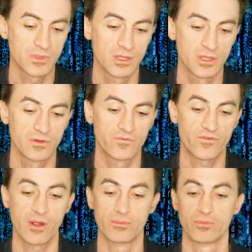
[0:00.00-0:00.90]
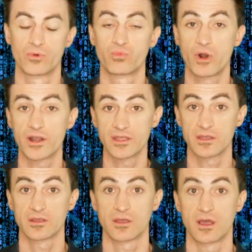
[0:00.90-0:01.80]
from running
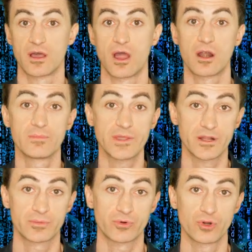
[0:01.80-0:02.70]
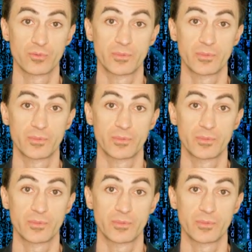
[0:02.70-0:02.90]
our meetup group